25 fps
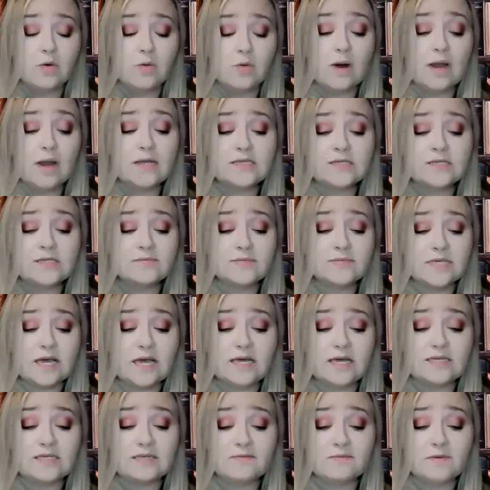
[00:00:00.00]
Ransom's
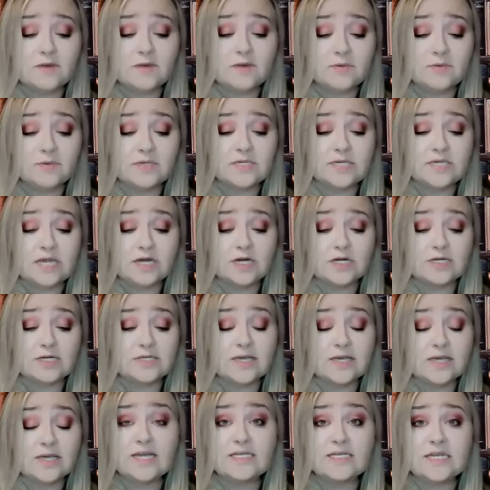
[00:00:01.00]
eyes filled with
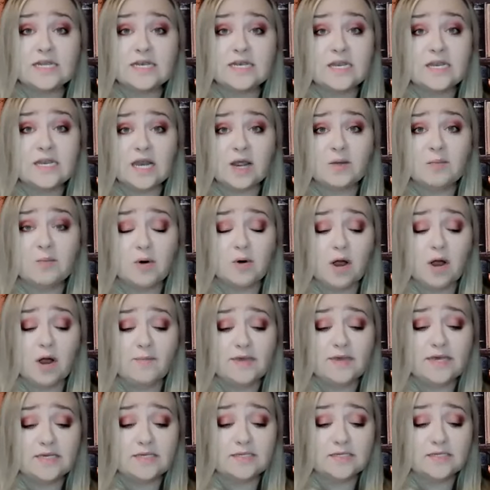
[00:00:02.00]
tears. I didn't, I
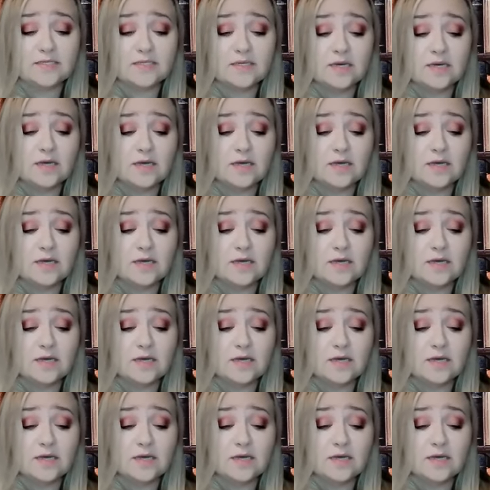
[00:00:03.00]
promise.